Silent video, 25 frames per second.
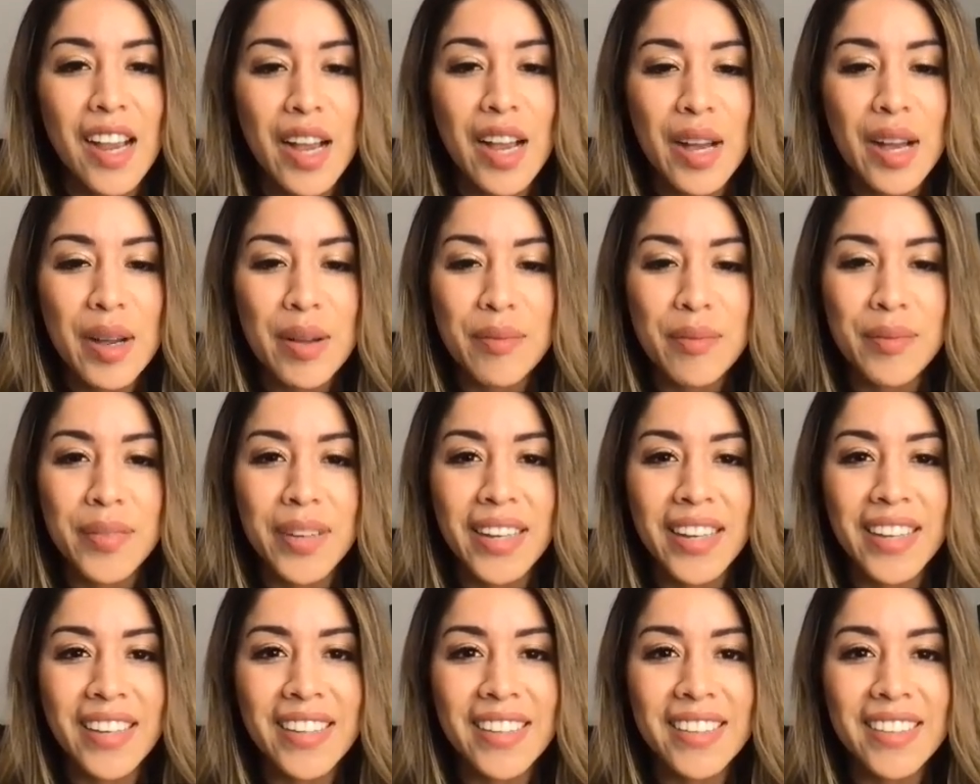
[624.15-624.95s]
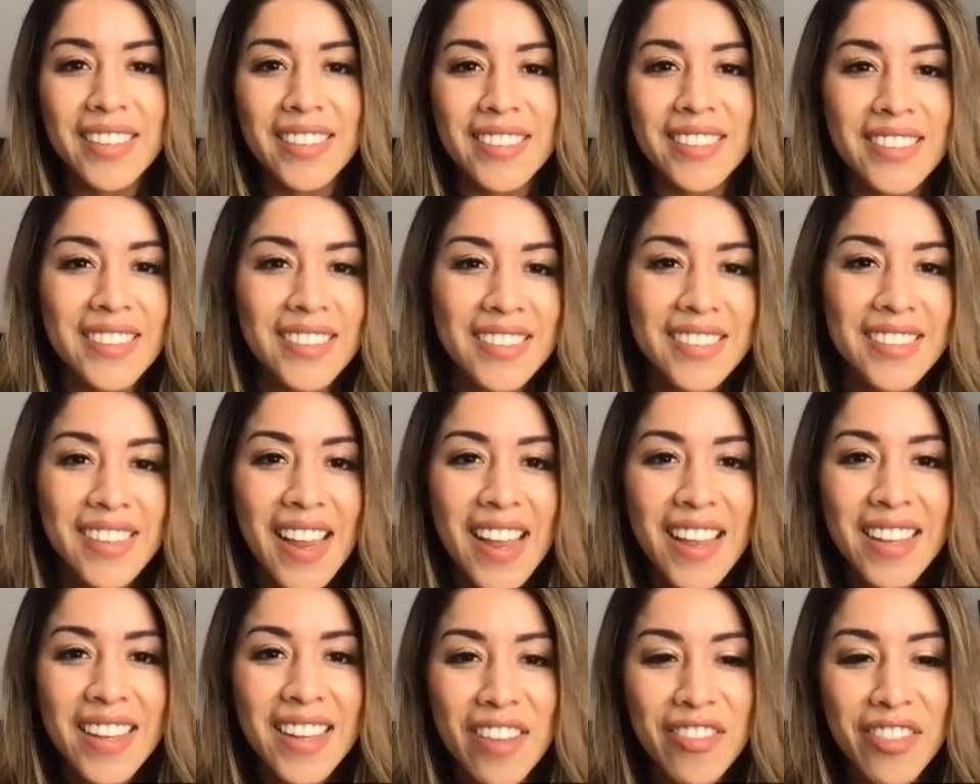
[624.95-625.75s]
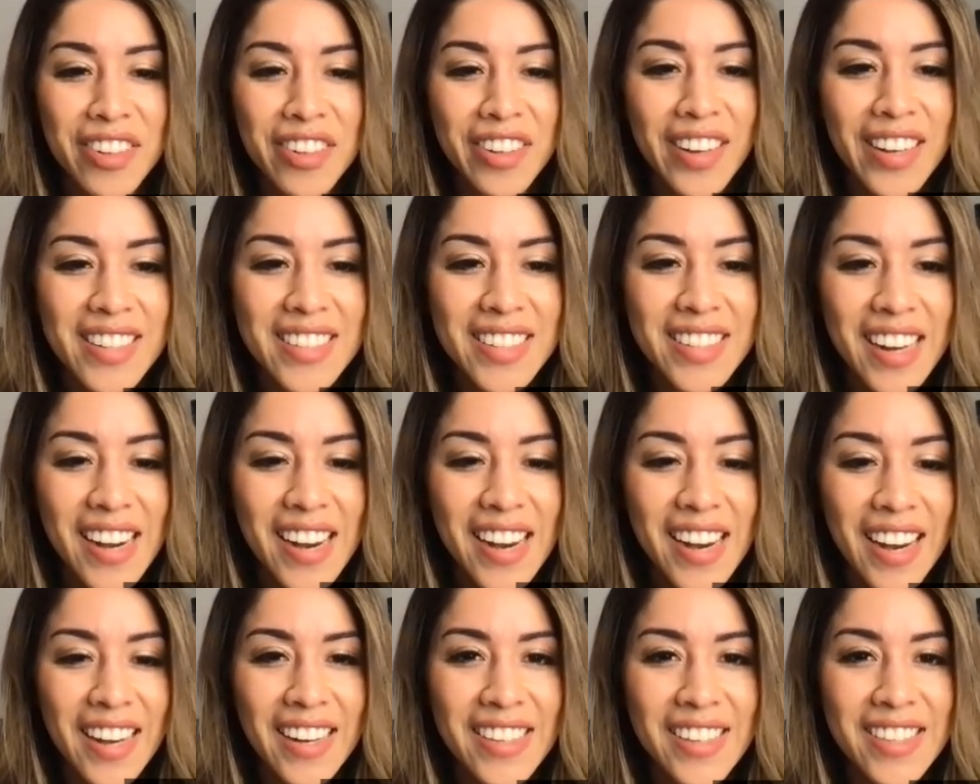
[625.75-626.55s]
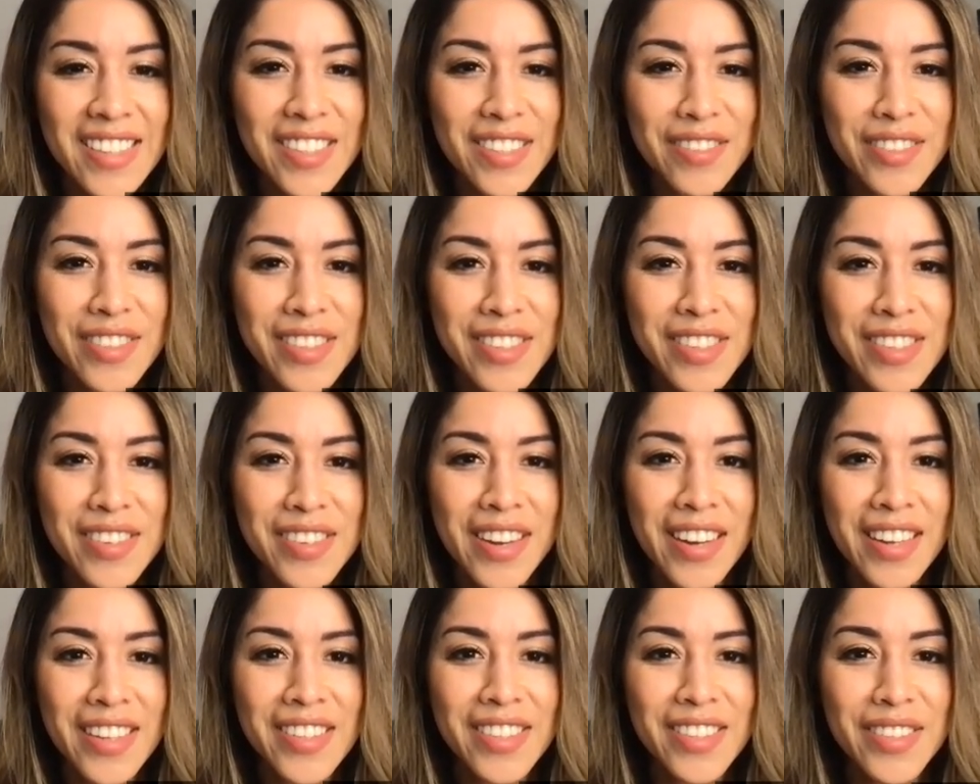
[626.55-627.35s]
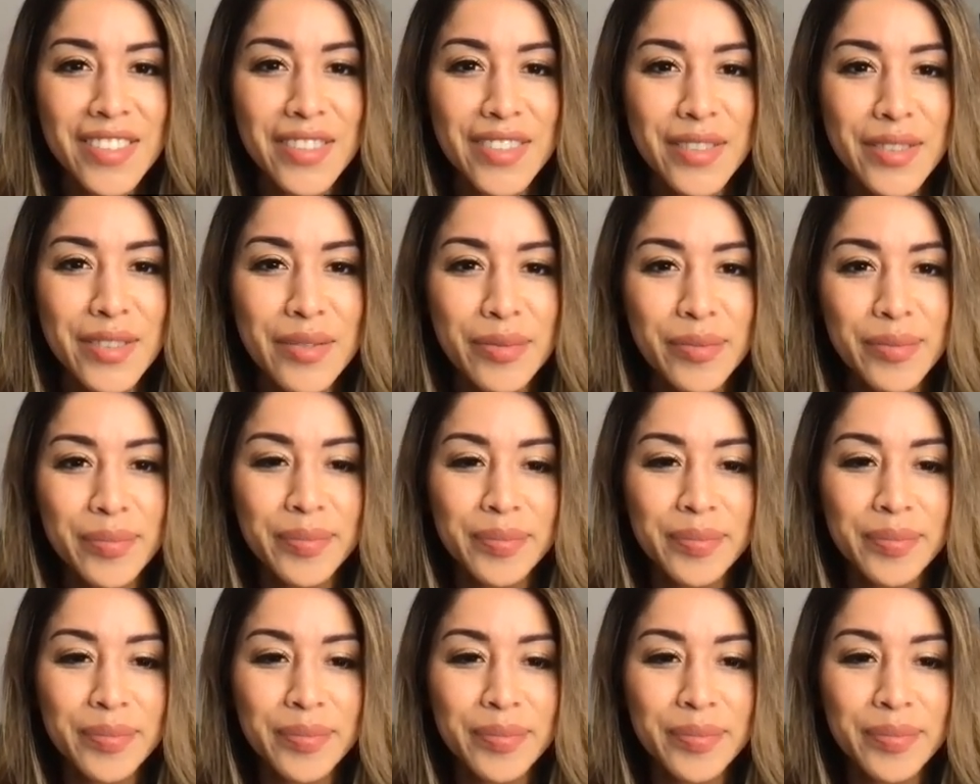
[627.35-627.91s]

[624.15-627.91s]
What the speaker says: But yeah, have a great day, guys. We'll see you guys soon.